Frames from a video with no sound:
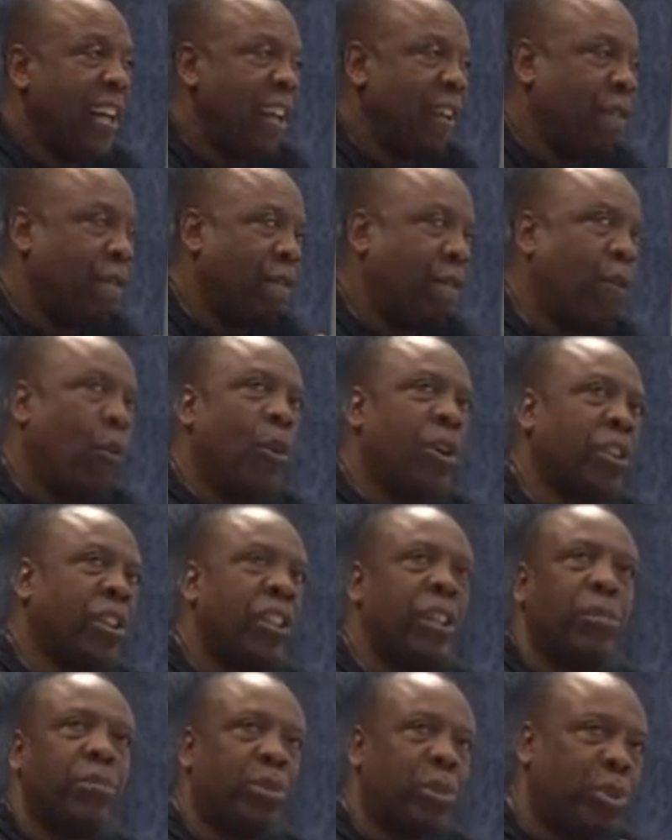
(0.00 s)
It
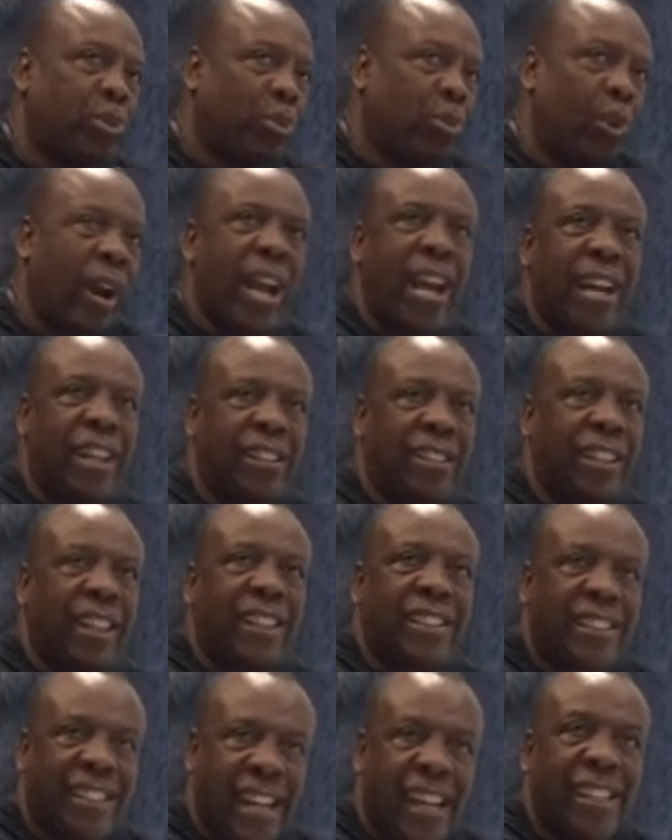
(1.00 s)
forced him to raise
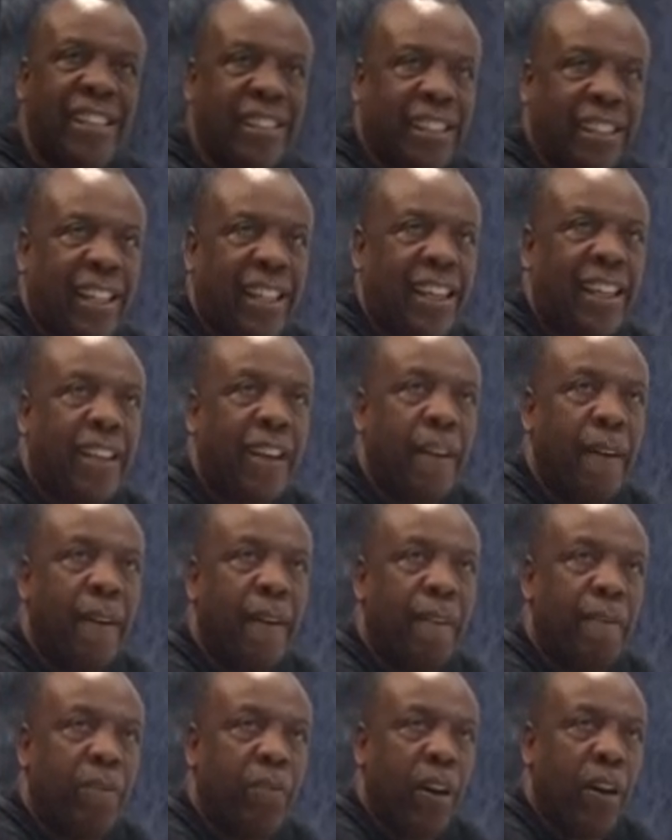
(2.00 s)
the intensity
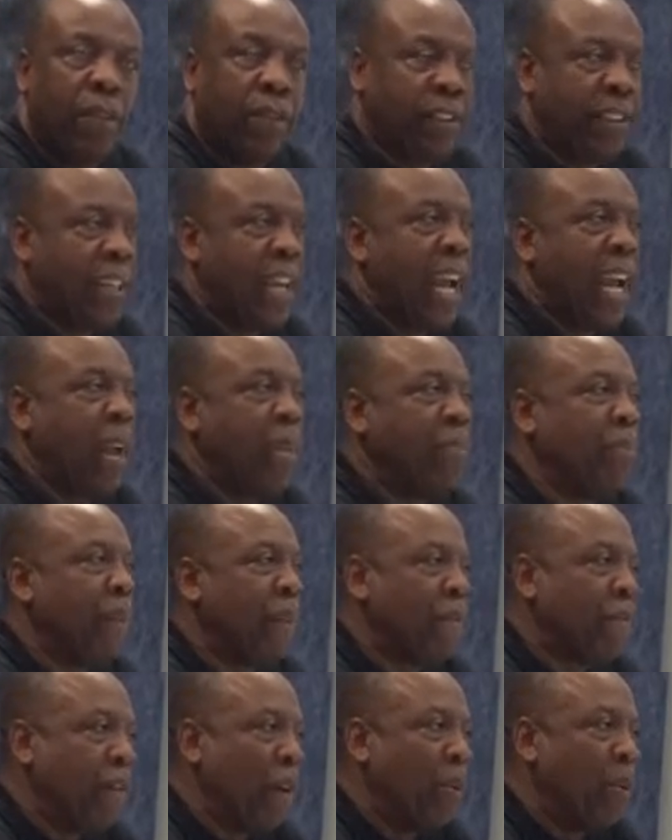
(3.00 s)
of his game,
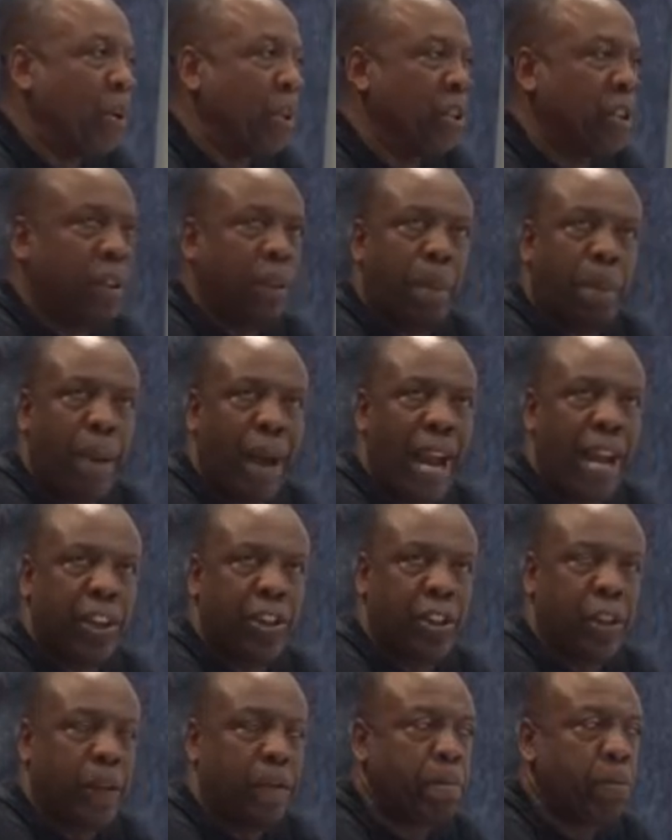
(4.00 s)
the focus, the
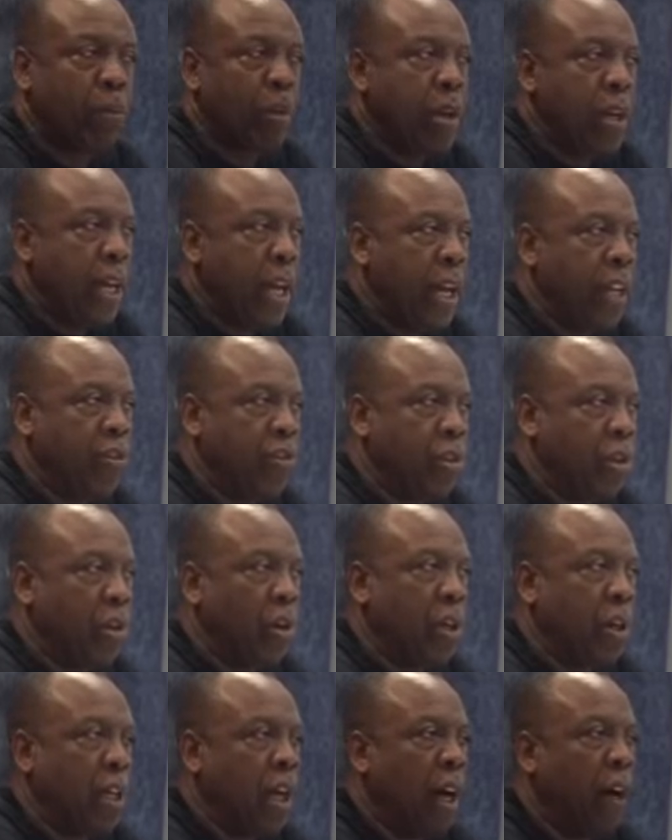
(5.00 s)
passion, and
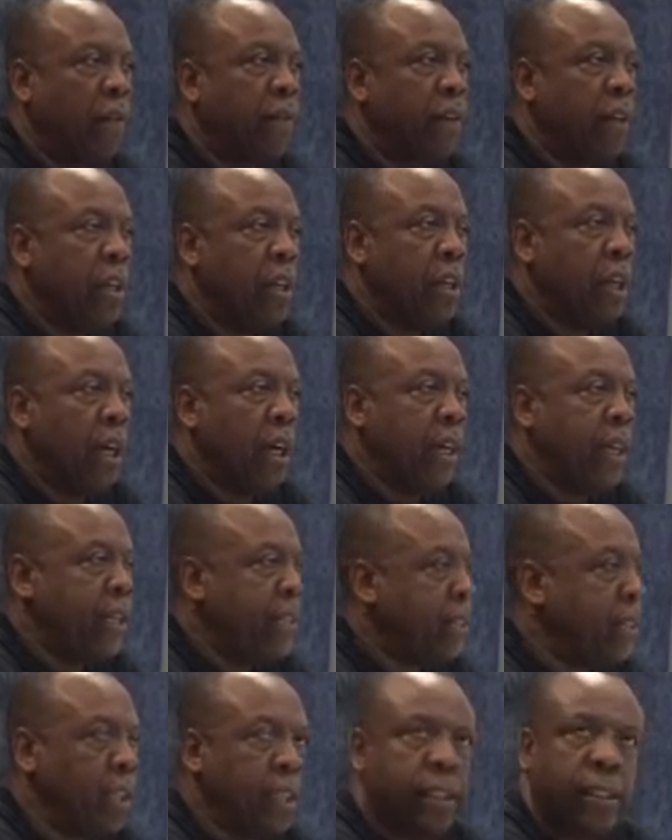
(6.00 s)
sure enough,
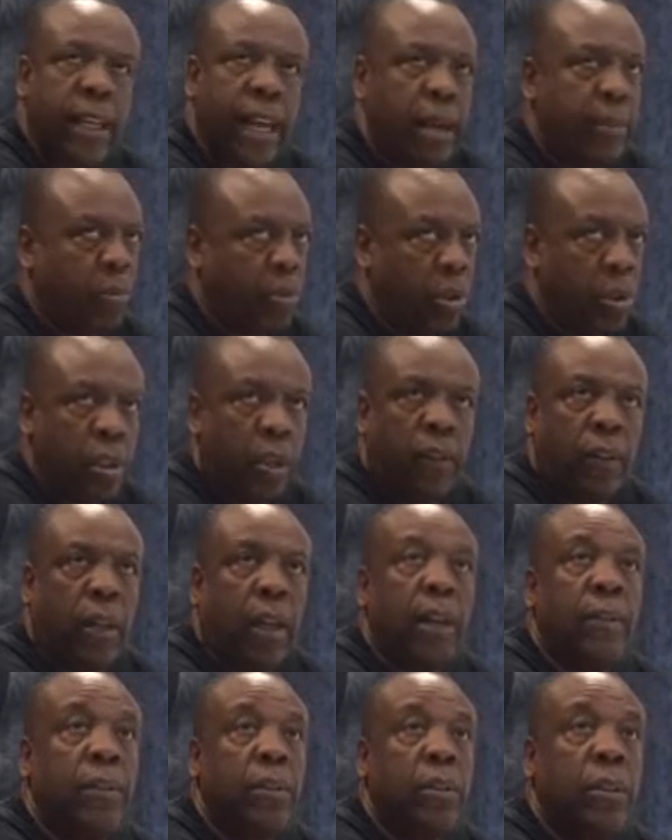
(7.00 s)
he took his game to another
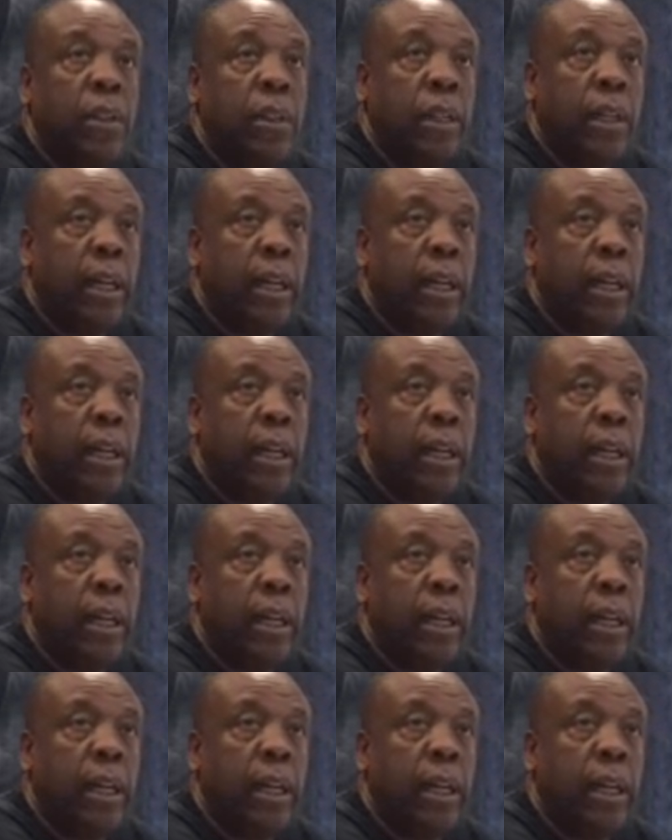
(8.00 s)
level.